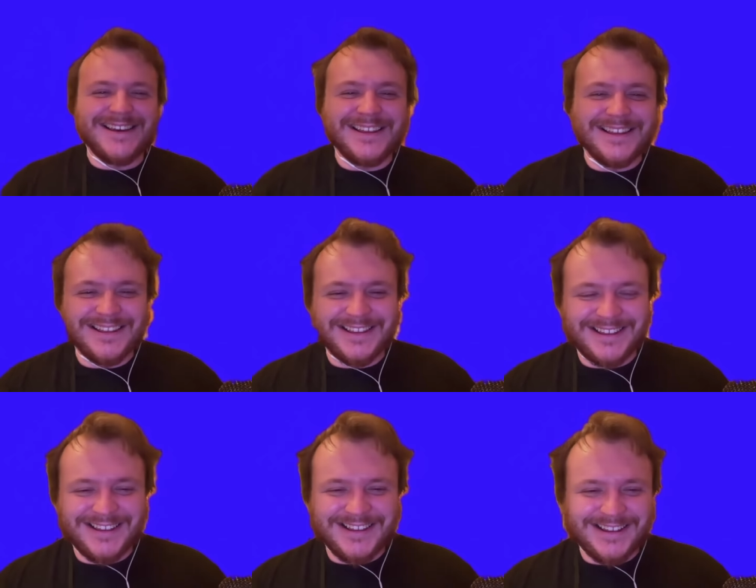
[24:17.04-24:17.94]

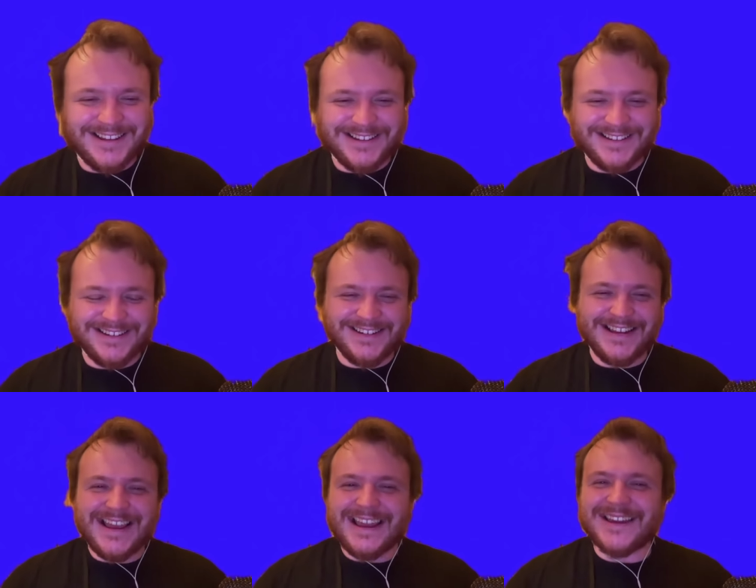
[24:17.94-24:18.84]
Awesome.
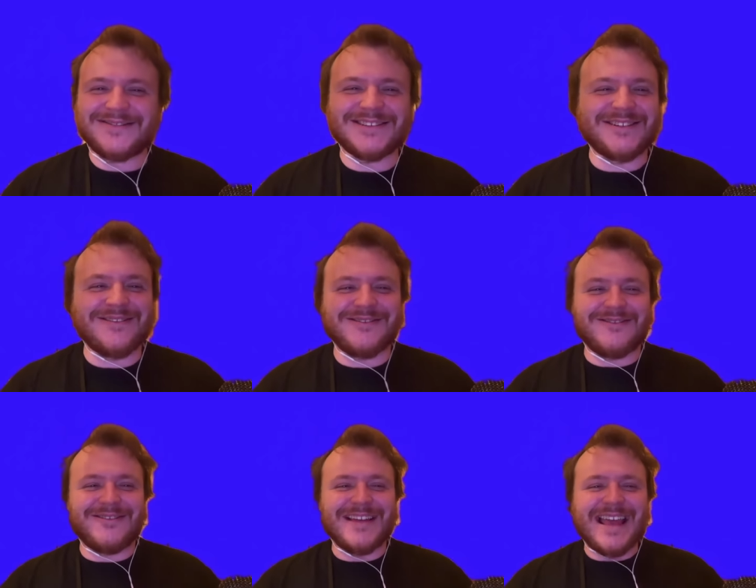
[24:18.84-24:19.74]
It was so
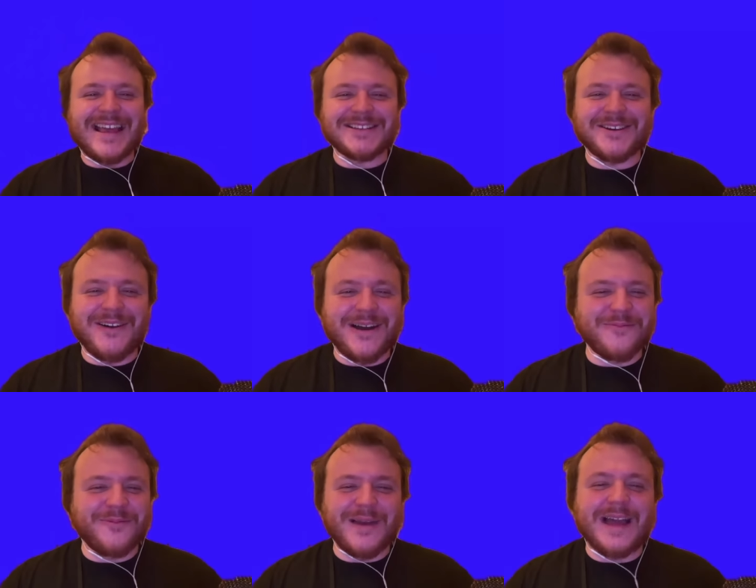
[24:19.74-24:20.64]
cool. So
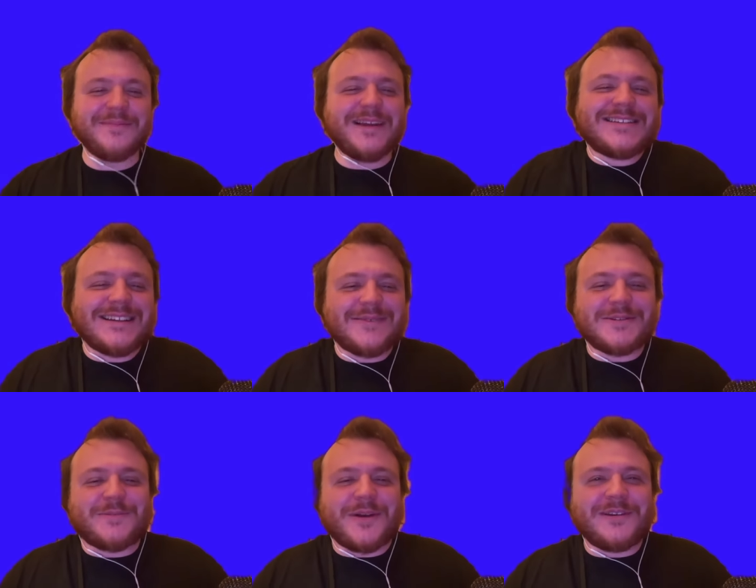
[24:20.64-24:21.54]
I'm guessing that
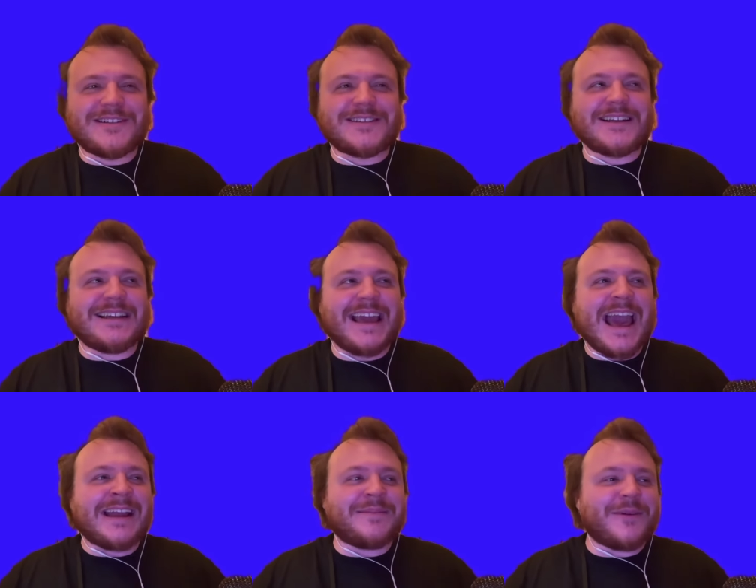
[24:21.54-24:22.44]
was probably just a
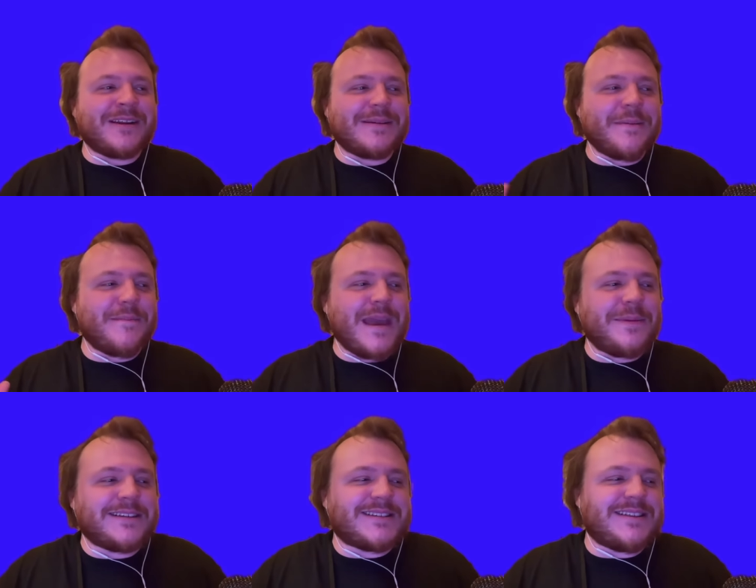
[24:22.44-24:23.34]
gag, but
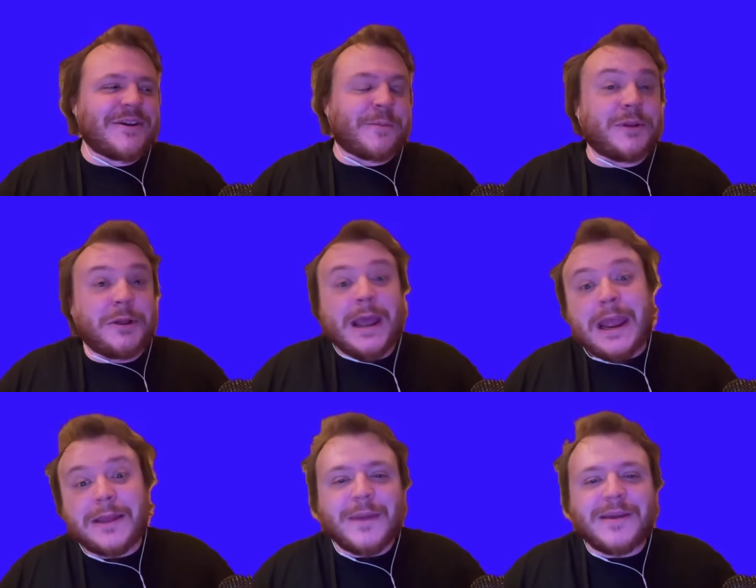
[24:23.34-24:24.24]
maybe it's their
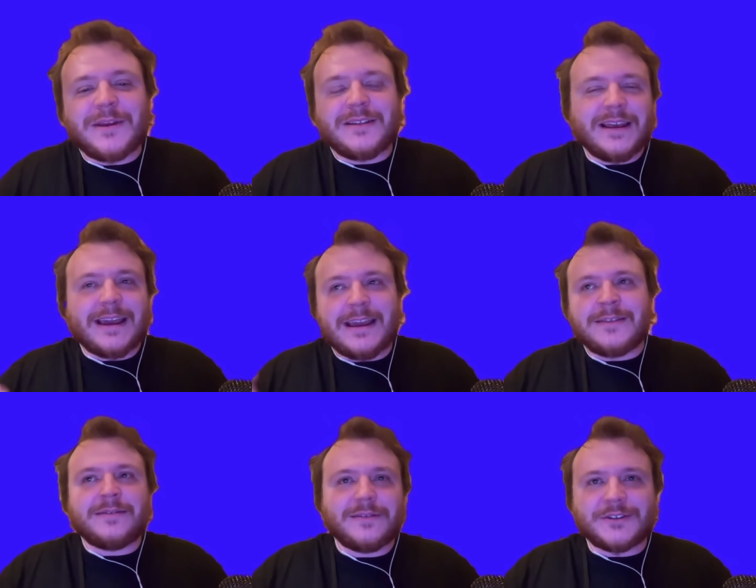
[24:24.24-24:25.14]
plan. Maybe like
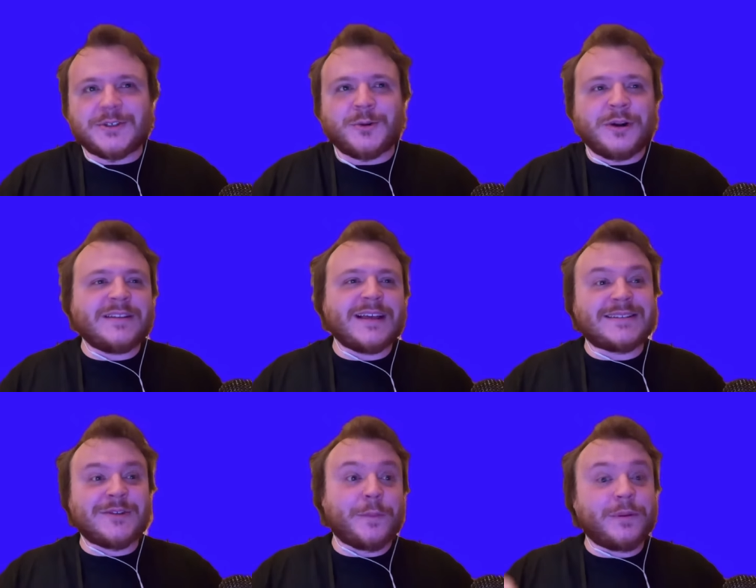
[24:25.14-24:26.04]
in the story,
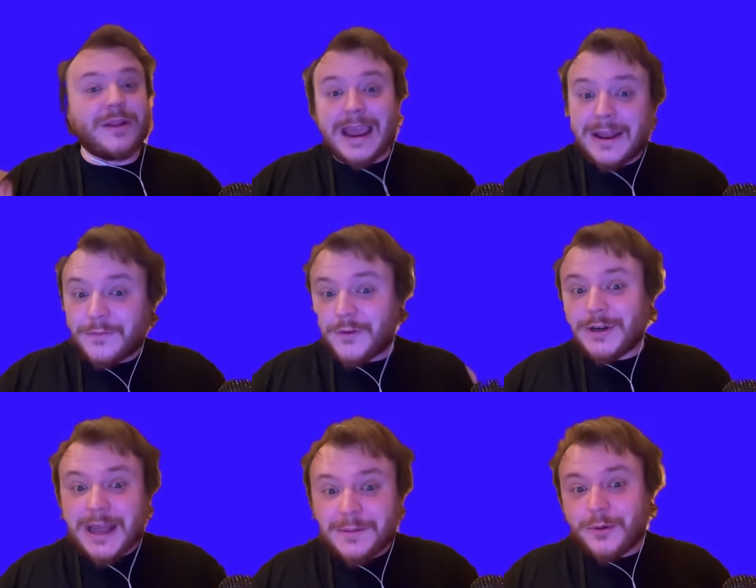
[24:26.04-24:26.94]
that's their plan for
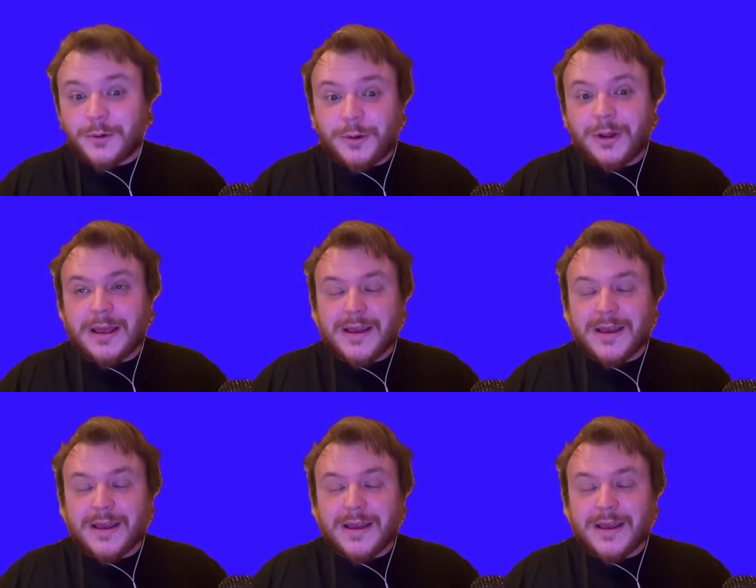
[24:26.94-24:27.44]
Deadpool